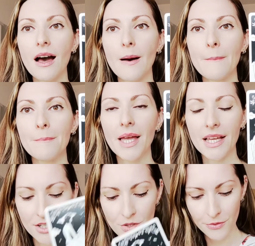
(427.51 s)
Um, and
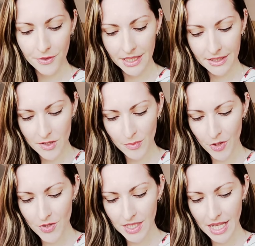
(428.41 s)
I do feel that this
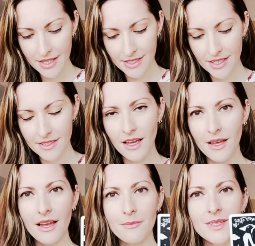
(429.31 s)
person has these,
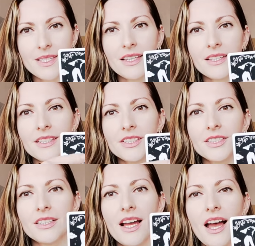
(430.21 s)
I'm seeing
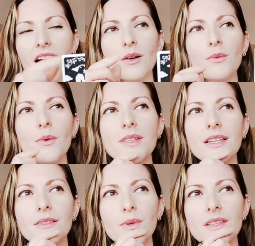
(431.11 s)
here, what was
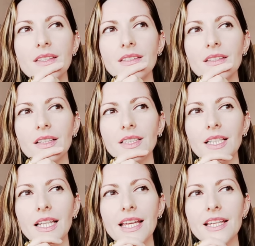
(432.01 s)
it? Was it the
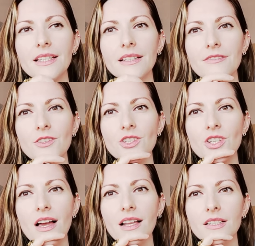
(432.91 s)
Lady of
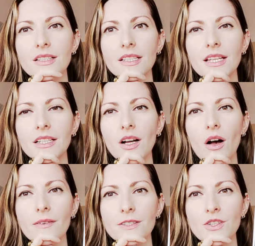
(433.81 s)
Shalott in
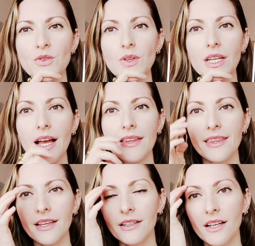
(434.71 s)
Coventry, I
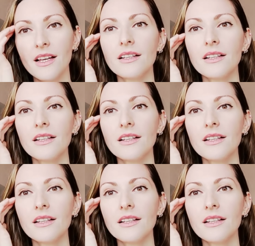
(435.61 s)
think.